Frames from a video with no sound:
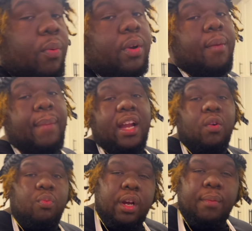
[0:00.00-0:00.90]
we're going to make a
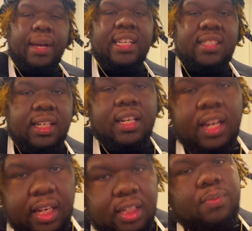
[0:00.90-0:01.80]
real basic
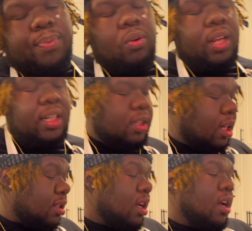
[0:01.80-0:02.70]
honey chipotle
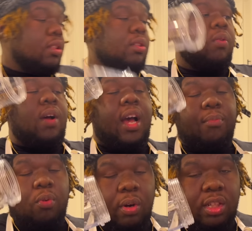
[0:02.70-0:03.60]
sauce. So
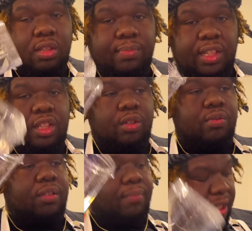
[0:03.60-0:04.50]
I'm going to be
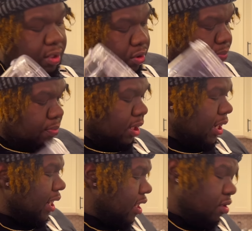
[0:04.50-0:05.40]
using my Nutribullet.
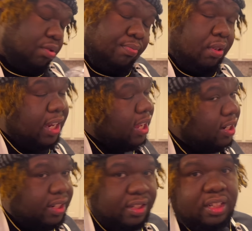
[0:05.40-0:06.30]
I got a Nutribullet. I got a
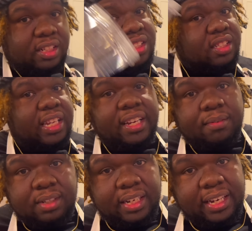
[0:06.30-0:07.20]
Ninja. This thing
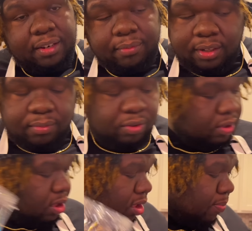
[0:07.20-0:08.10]
comes in handy when you're doing a
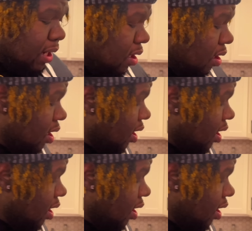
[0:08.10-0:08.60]
little small